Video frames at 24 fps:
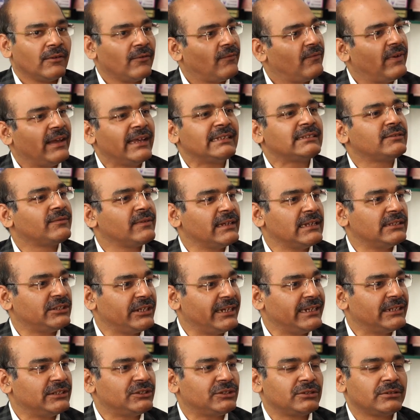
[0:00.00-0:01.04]
Face will
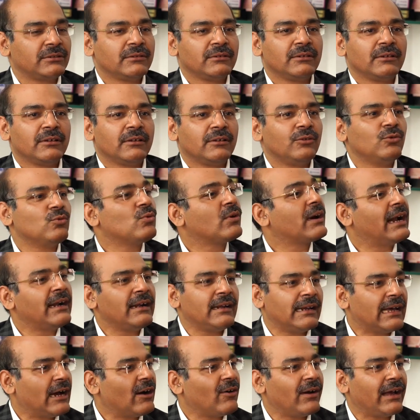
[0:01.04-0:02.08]
change. You
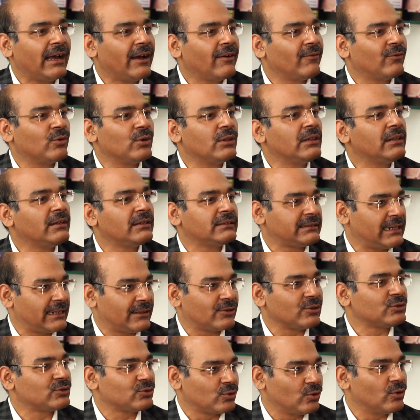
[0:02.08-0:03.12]
can't now have only a
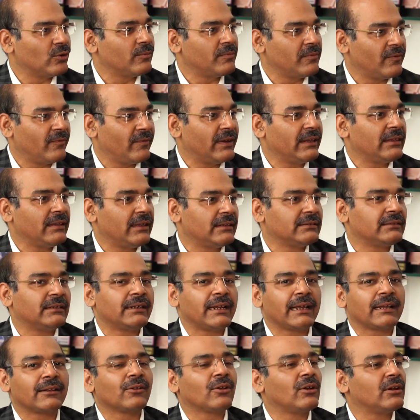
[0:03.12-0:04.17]
stethoscope when there is a
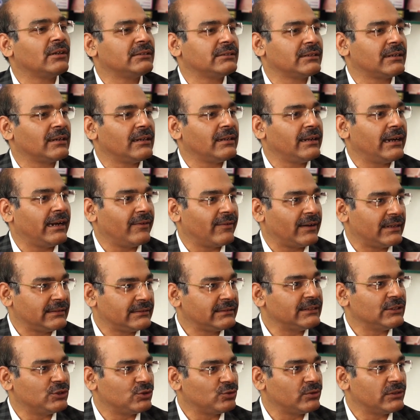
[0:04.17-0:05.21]
technologically
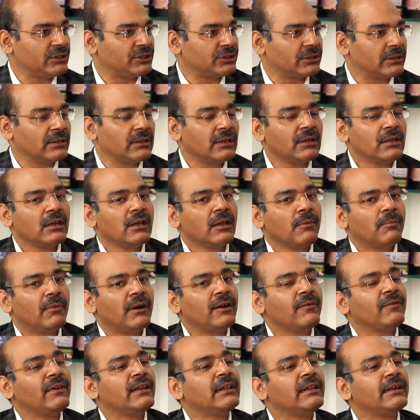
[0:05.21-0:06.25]
advanced situation.
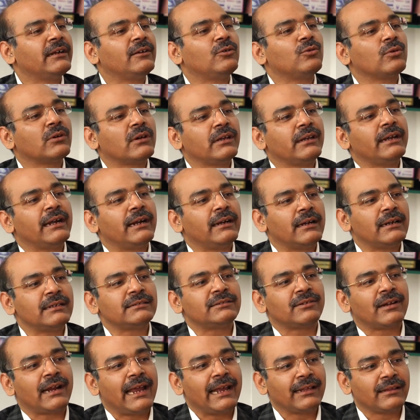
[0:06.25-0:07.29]
But we need to create and
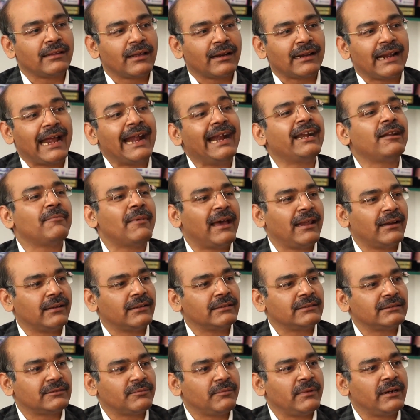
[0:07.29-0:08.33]
strike the right
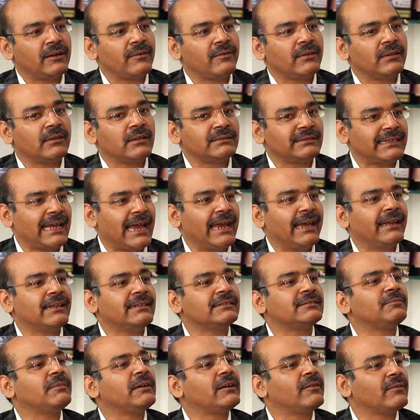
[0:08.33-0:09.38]
balance between the
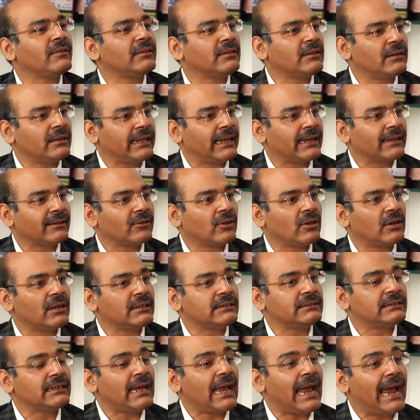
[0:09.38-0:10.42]
science, between the
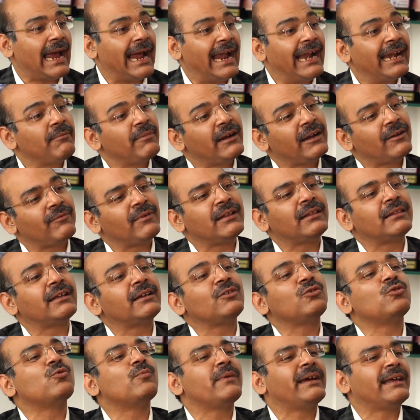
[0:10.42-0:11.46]
technology, and between the
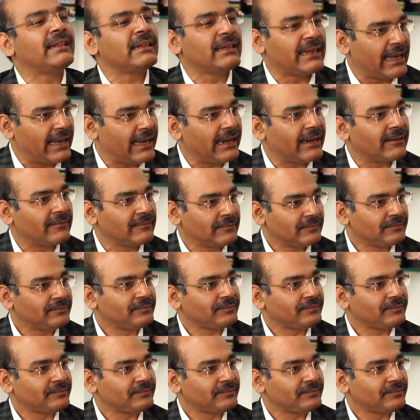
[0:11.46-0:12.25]
human care.